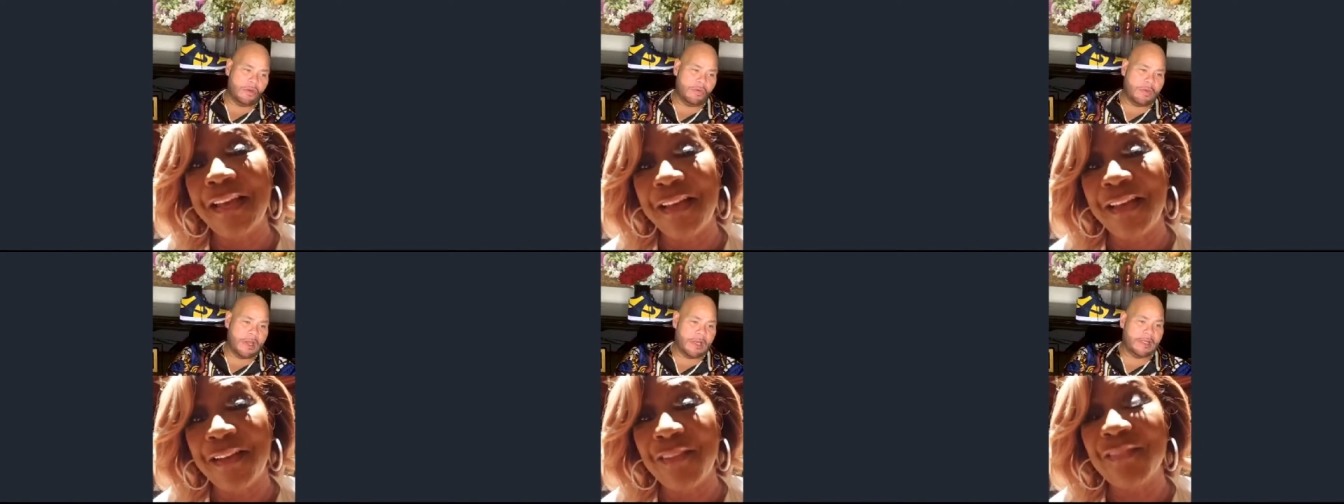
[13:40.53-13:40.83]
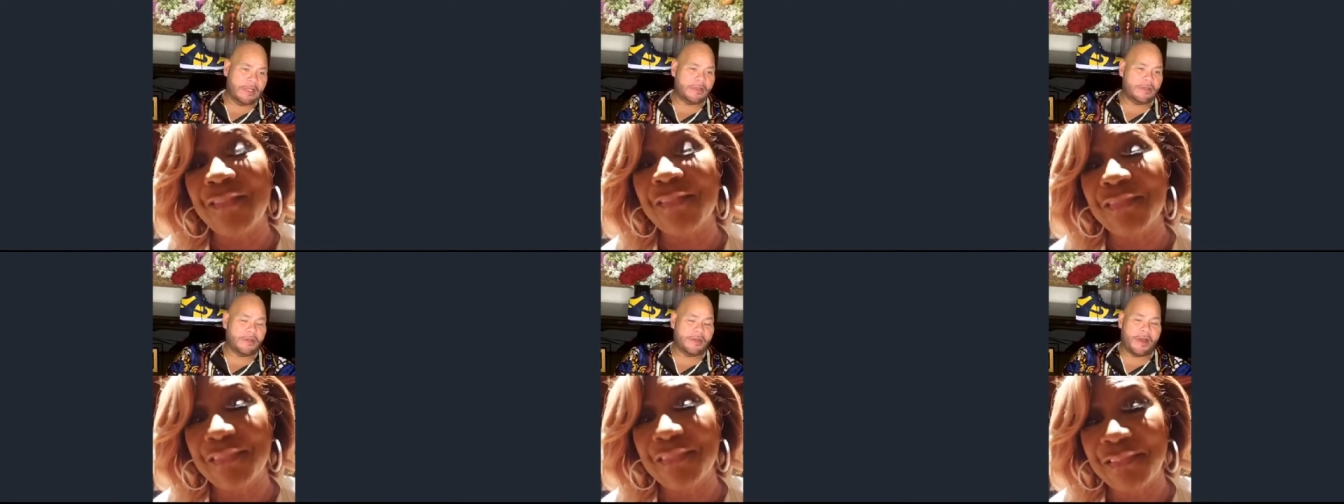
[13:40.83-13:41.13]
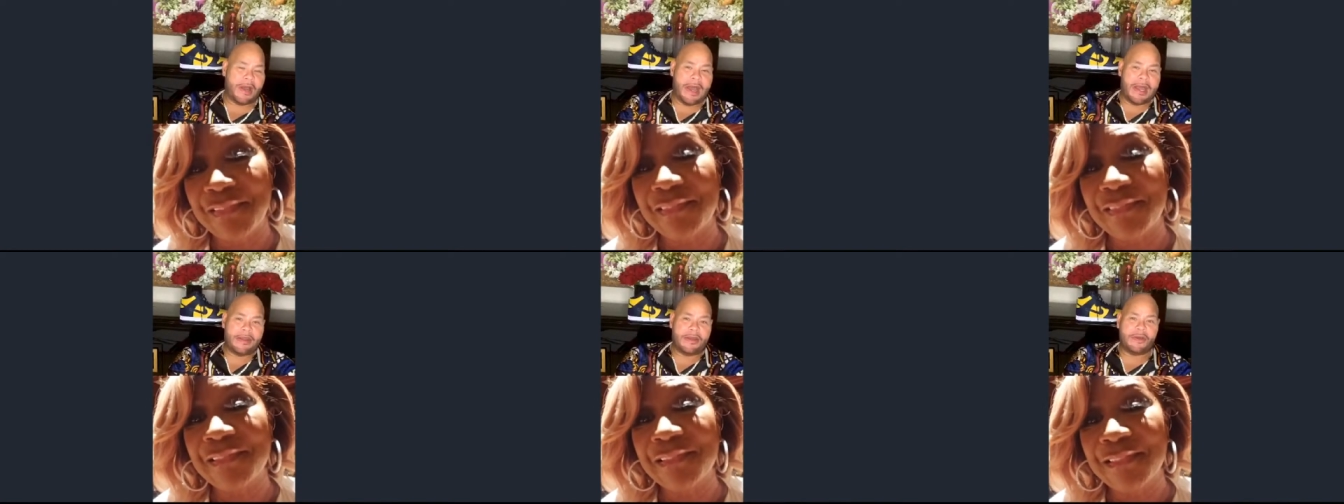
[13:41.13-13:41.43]
you really, you know,
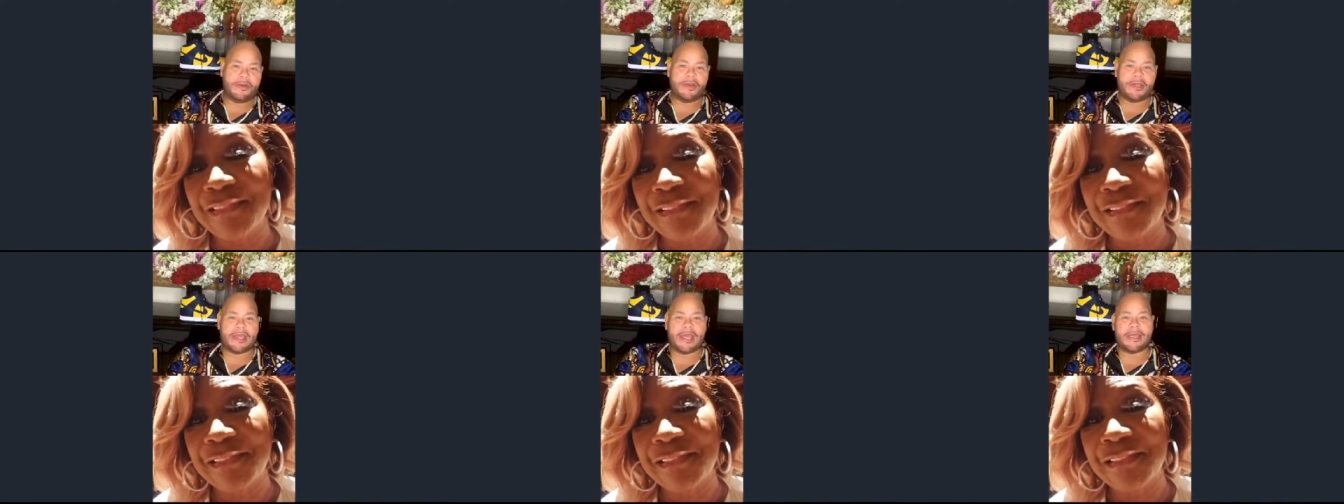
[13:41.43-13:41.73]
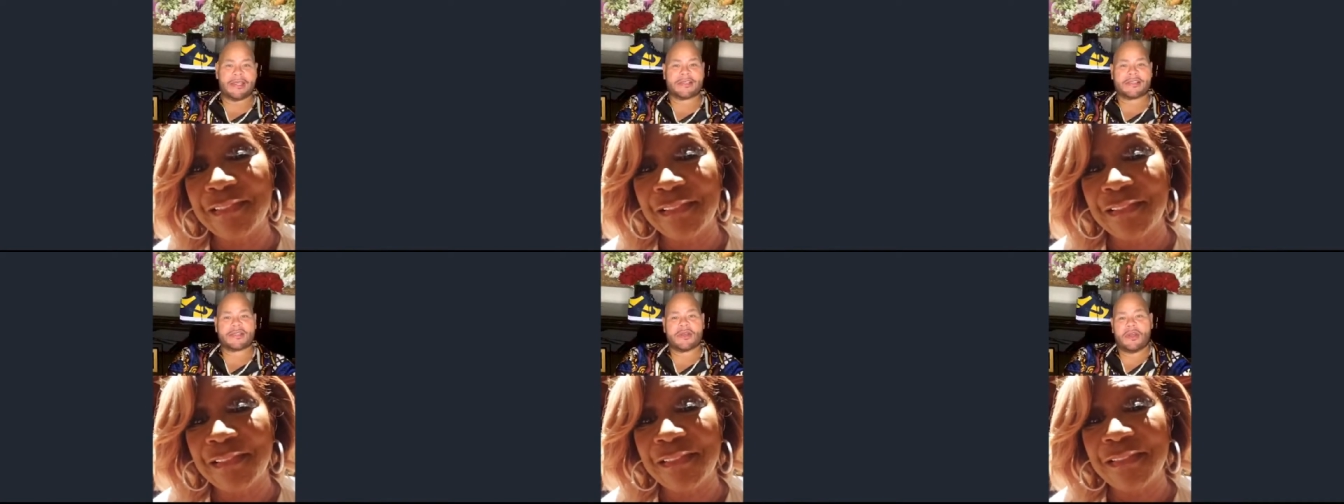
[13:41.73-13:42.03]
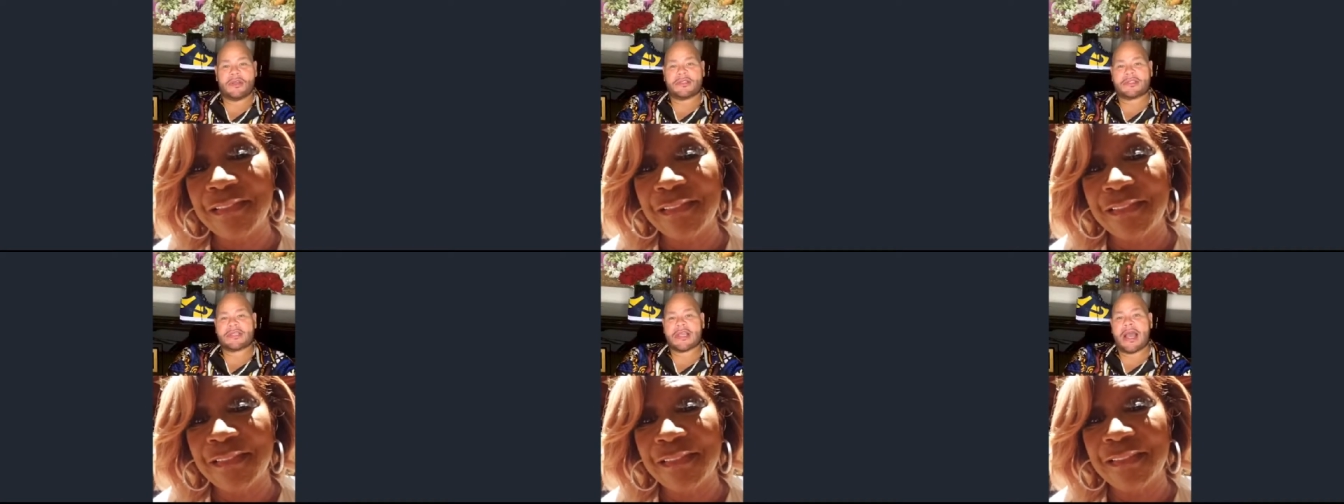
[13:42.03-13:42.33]
I know you get a
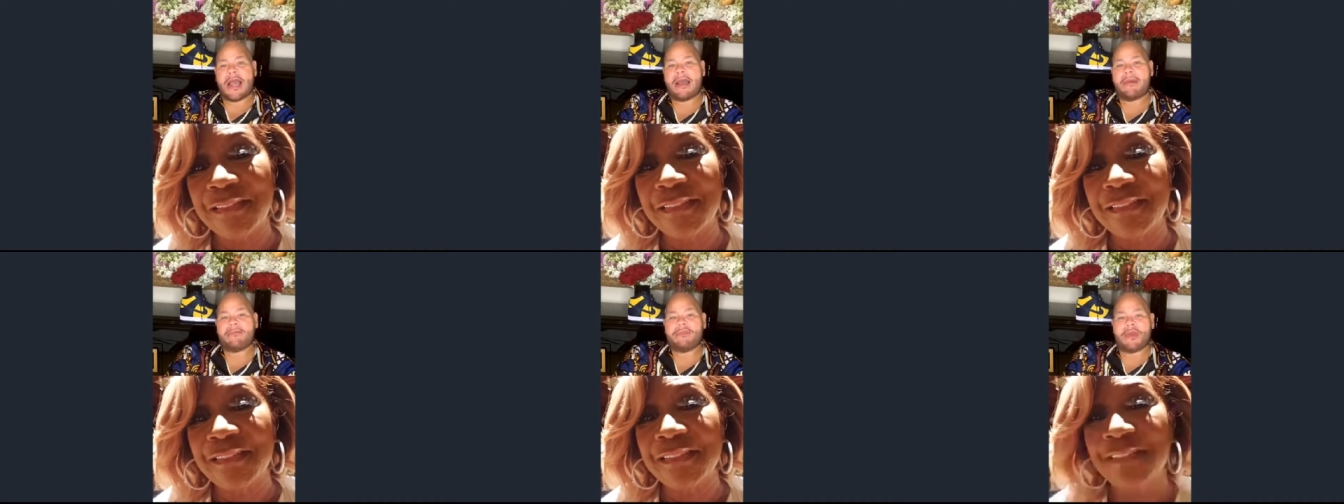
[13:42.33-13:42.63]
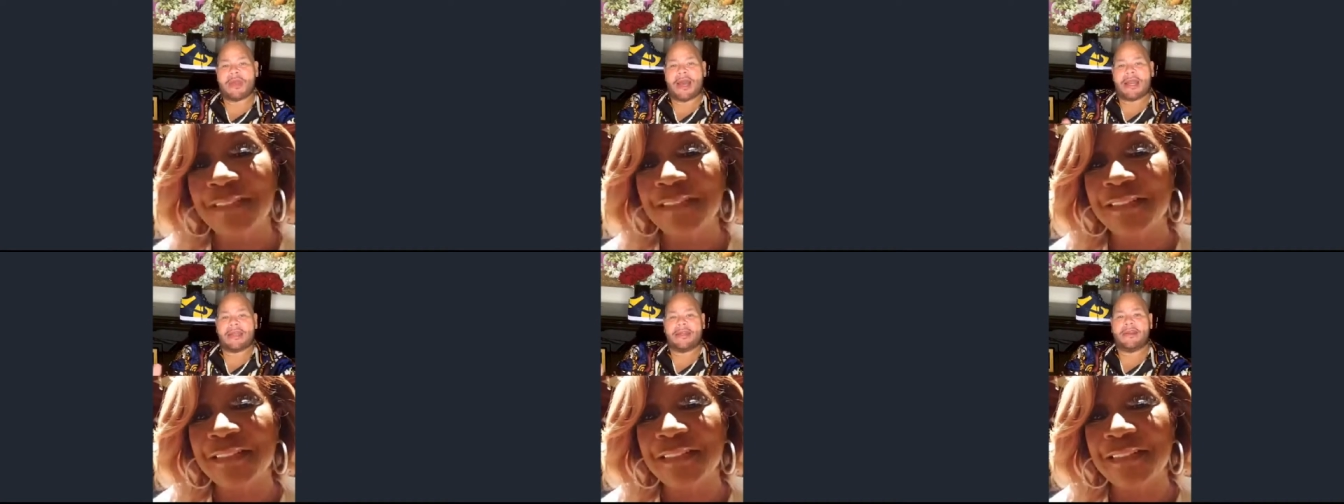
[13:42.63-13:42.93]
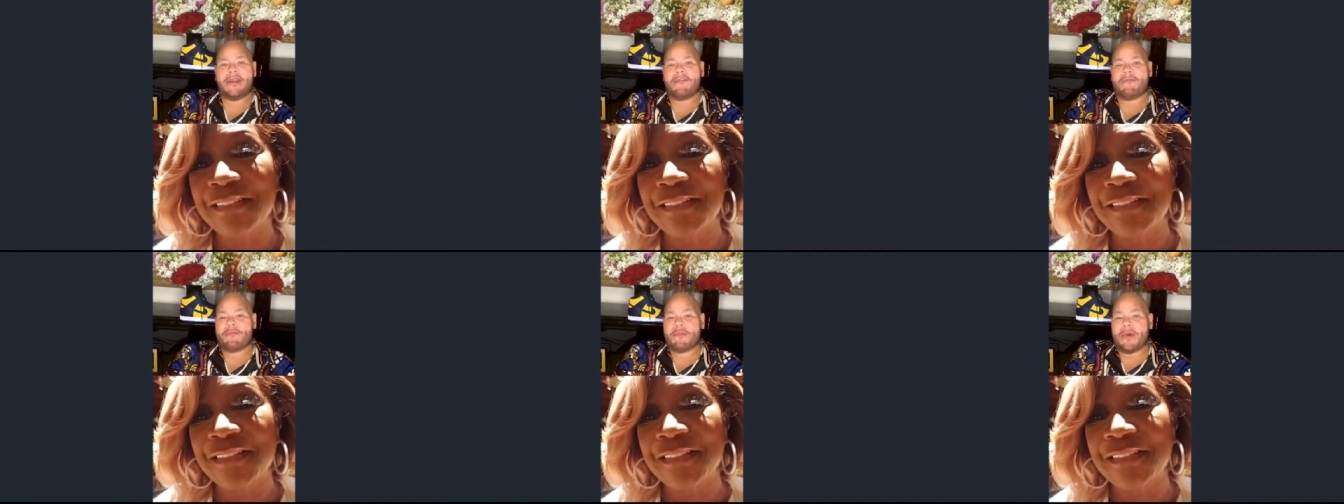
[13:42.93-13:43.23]
certain time, you got
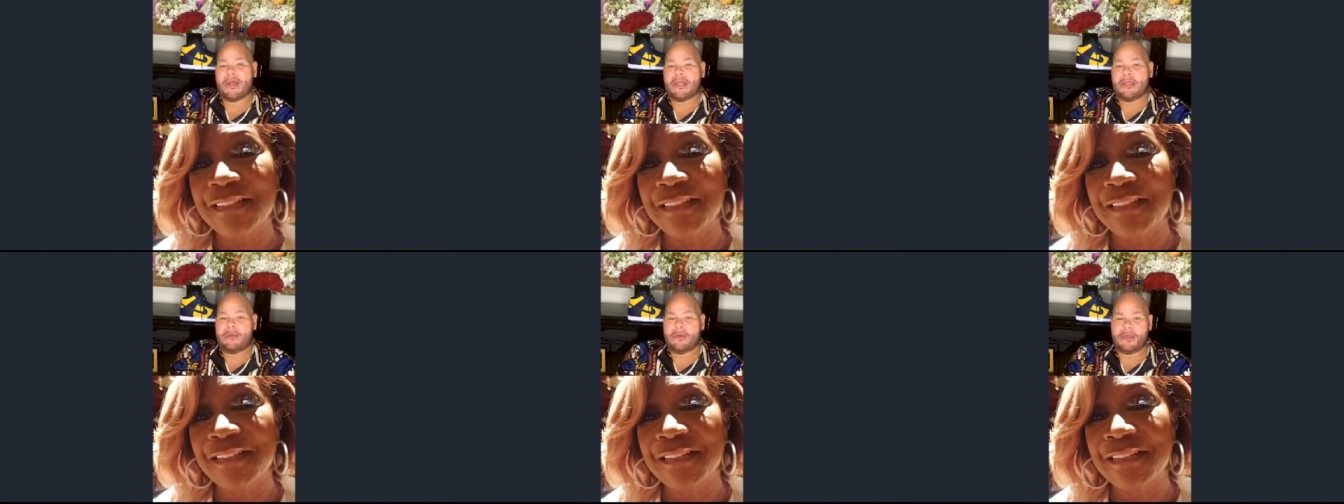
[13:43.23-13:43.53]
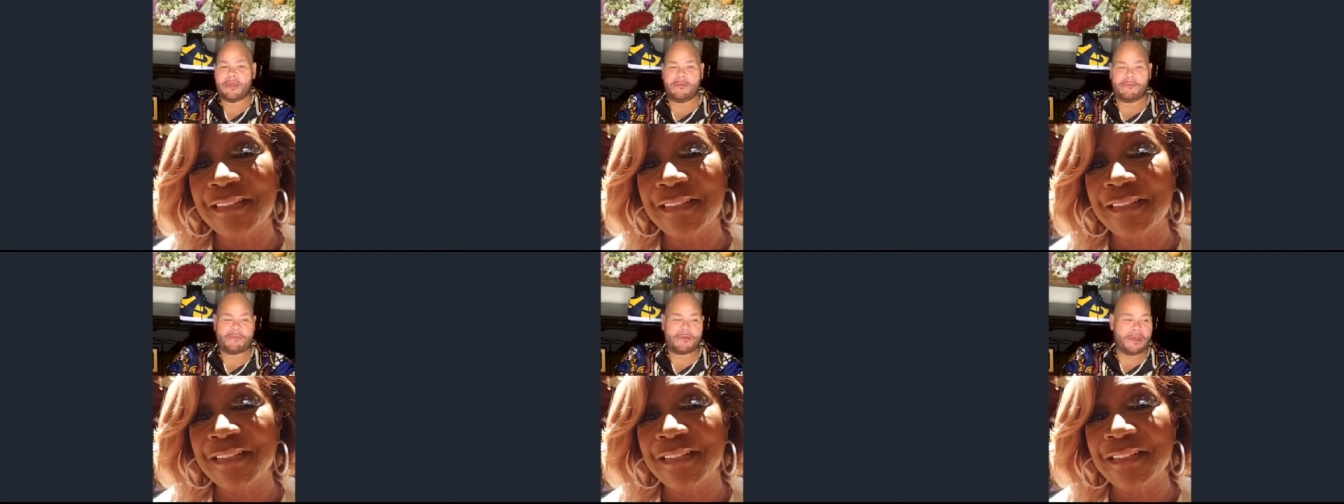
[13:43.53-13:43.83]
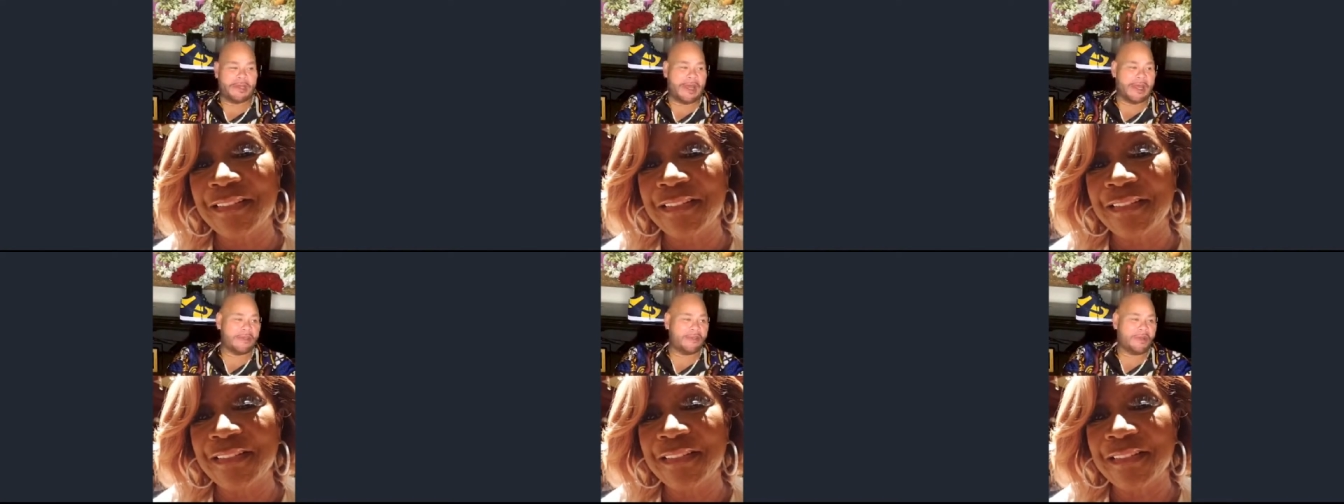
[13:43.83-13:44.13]
enough money where you feel
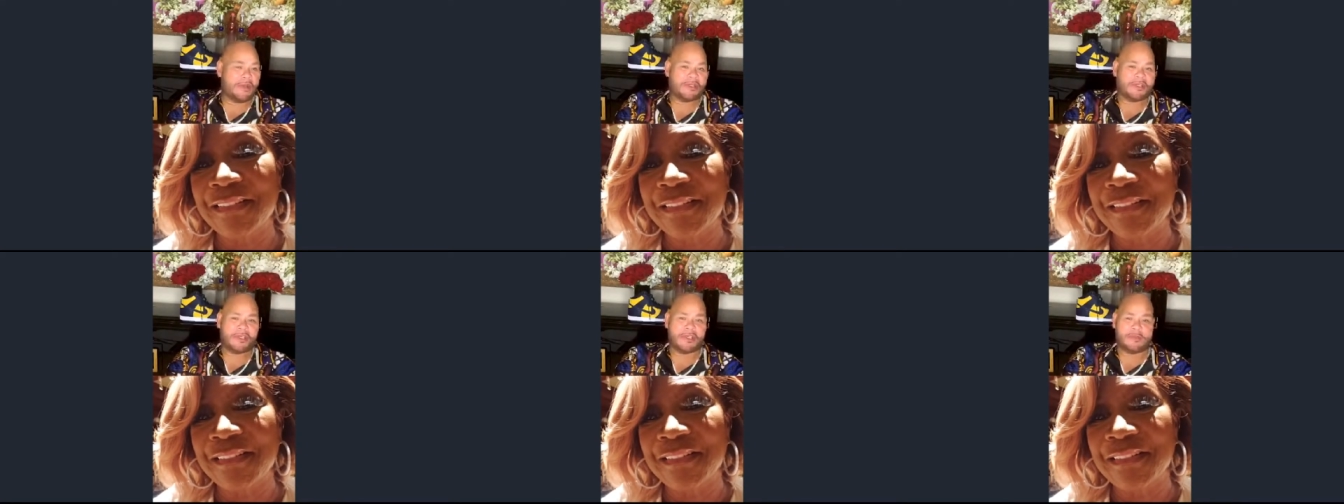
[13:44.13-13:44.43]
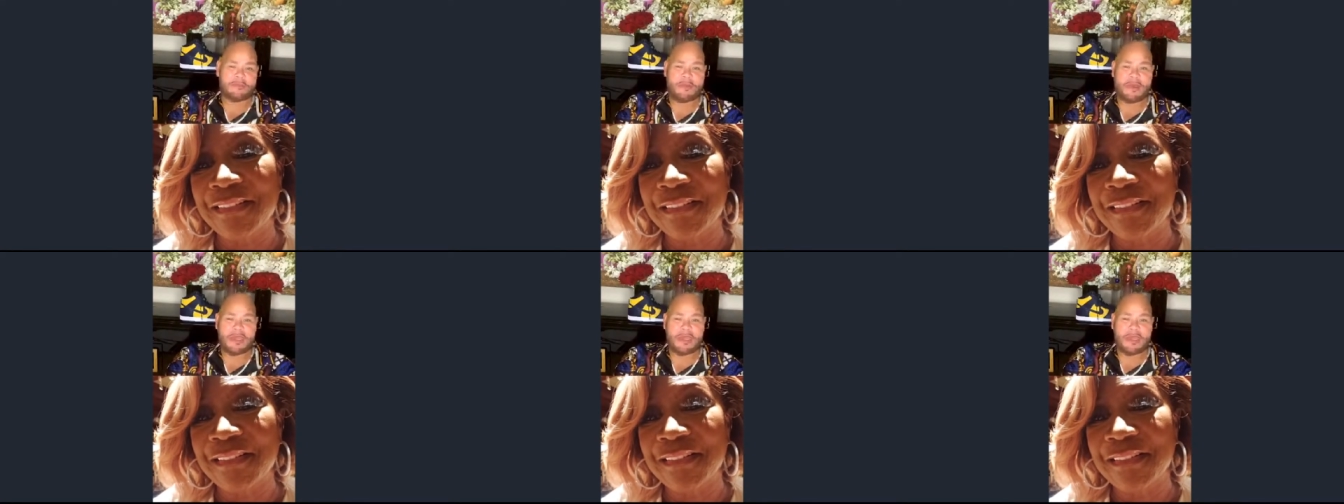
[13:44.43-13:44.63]
like you could just be